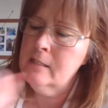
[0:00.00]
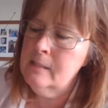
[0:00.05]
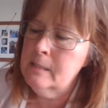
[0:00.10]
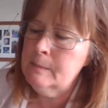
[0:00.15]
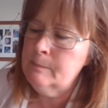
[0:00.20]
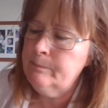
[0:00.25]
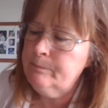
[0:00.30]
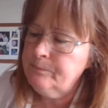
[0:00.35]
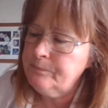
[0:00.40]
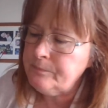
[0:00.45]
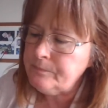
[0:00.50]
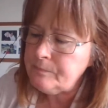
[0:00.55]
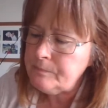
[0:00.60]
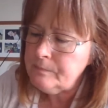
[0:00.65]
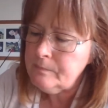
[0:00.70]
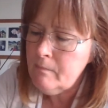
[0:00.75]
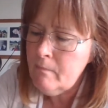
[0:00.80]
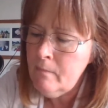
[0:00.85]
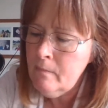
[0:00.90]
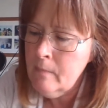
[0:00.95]
the
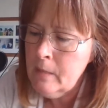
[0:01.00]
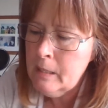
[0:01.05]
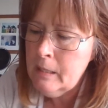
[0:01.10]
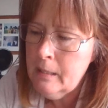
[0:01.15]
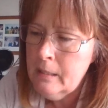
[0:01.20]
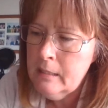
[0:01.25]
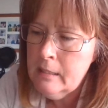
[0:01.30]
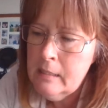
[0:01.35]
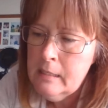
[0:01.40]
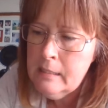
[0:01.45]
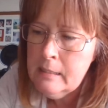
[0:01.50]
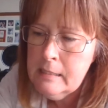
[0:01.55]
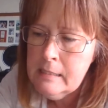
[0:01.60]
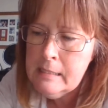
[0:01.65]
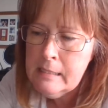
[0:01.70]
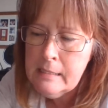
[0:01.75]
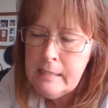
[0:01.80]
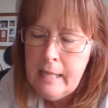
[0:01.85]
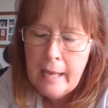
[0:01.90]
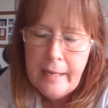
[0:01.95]

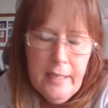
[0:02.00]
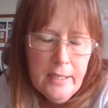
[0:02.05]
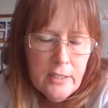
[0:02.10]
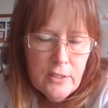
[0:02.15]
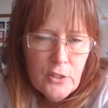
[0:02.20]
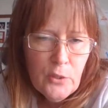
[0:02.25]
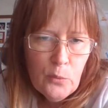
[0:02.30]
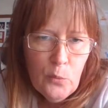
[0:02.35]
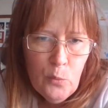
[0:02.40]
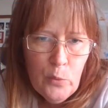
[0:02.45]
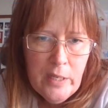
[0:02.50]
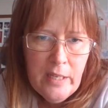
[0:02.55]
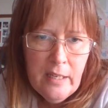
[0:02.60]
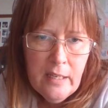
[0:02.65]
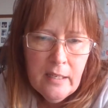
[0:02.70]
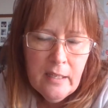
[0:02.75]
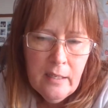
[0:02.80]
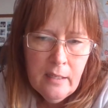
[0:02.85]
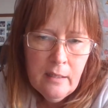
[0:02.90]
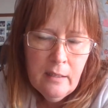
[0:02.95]
second
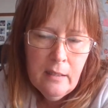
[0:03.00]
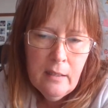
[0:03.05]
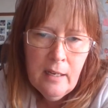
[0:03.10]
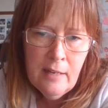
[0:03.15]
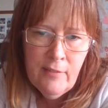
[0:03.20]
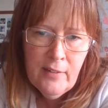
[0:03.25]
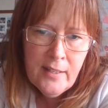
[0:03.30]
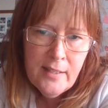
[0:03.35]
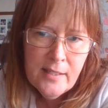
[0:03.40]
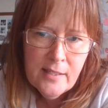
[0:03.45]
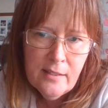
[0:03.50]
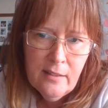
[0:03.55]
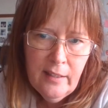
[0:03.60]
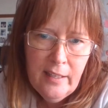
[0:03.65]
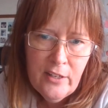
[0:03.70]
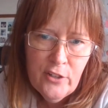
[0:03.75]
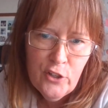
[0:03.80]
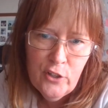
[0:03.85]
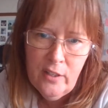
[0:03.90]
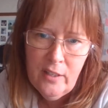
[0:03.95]
week of
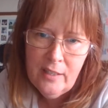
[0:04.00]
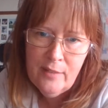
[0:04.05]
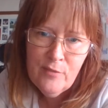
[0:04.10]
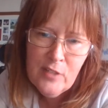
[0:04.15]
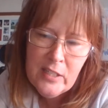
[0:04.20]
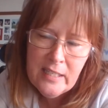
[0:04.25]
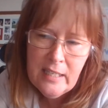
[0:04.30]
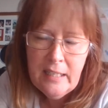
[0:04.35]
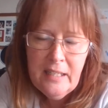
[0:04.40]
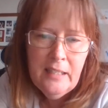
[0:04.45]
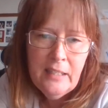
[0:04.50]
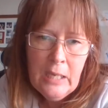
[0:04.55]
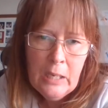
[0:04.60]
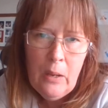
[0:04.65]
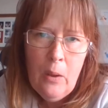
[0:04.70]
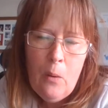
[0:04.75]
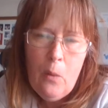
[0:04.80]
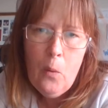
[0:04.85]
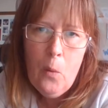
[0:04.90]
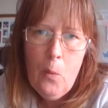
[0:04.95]
isolation, of staying
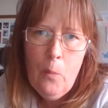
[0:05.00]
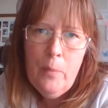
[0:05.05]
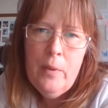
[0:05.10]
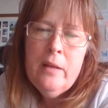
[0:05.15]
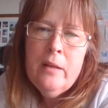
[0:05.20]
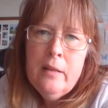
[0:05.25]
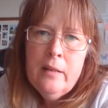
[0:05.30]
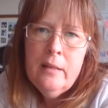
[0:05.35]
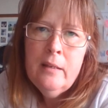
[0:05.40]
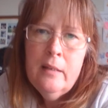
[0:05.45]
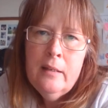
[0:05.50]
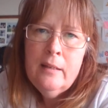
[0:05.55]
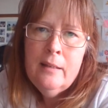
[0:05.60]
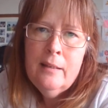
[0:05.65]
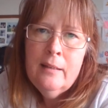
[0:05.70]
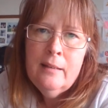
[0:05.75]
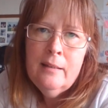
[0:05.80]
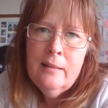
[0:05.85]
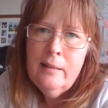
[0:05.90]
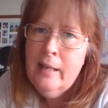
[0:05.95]
at home,
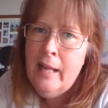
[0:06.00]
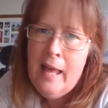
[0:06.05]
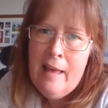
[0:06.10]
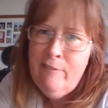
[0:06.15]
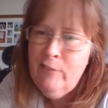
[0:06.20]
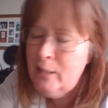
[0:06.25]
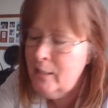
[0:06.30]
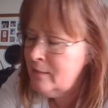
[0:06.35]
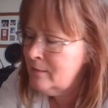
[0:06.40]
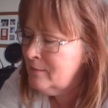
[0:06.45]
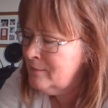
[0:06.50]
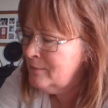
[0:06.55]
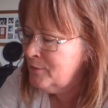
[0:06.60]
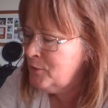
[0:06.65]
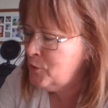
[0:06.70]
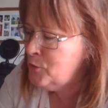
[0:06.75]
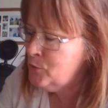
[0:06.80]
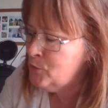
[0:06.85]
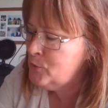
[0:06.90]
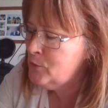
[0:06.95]
and I haven't
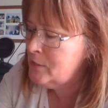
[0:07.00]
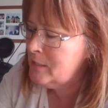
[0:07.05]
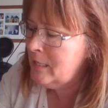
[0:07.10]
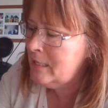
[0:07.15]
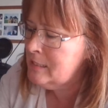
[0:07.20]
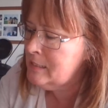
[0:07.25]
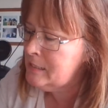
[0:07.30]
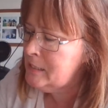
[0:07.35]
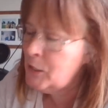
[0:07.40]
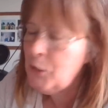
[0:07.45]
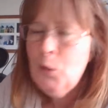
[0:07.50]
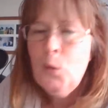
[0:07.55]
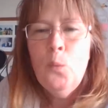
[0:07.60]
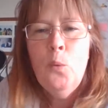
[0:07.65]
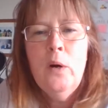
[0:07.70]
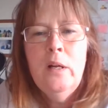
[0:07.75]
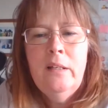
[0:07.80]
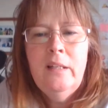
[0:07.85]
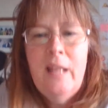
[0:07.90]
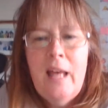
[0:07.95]
used a single
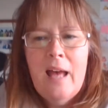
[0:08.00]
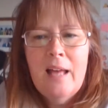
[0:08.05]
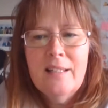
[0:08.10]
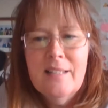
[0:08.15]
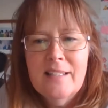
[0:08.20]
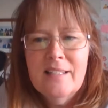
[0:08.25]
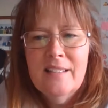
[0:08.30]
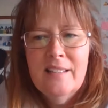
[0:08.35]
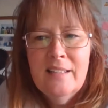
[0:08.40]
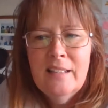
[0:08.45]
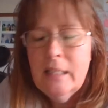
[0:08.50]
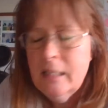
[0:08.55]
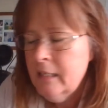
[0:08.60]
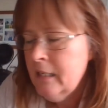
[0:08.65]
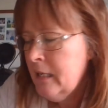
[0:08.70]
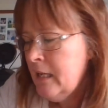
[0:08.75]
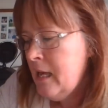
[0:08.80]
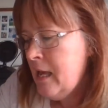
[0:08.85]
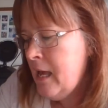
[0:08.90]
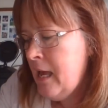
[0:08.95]
one yet.
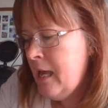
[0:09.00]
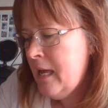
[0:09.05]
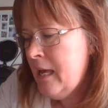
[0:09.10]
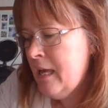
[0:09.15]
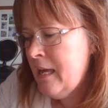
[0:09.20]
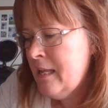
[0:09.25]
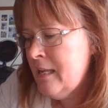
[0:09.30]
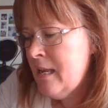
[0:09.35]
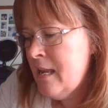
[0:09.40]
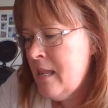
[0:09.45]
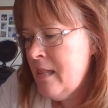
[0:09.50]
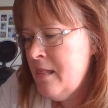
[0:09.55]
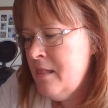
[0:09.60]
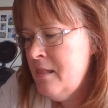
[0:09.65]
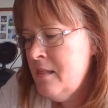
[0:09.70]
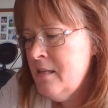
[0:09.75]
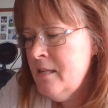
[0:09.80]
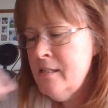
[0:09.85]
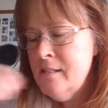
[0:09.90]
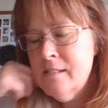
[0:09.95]

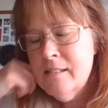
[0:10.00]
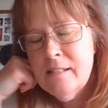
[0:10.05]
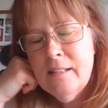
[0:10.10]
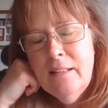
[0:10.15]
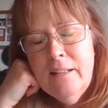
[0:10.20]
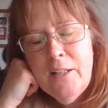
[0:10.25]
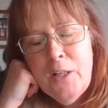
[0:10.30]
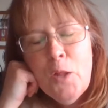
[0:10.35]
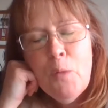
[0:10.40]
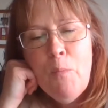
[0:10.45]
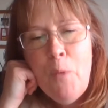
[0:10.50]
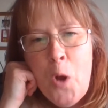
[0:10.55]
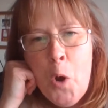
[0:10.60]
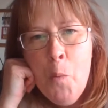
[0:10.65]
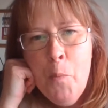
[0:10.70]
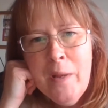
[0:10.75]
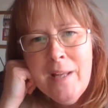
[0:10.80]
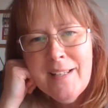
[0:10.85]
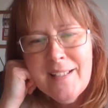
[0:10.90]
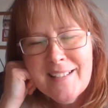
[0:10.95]
And this little
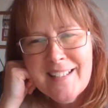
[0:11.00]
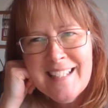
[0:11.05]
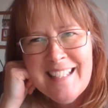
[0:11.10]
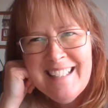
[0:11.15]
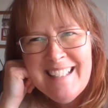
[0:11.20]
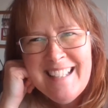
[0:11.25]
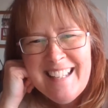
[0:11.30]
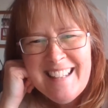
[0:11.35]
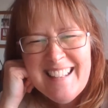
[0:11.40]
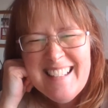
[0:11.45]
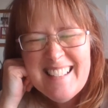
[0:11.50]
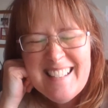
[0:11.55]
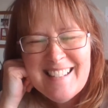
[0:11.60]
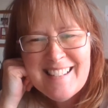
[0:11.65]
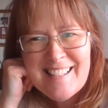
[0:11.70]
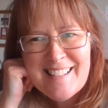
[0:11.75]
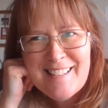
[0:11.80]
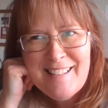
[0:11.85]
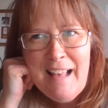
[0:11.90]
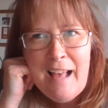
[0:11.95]
moment,
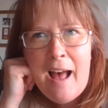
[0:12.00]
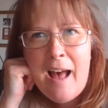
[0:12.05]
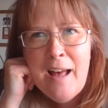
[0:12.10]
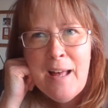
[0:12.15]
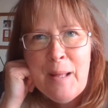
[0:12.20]
this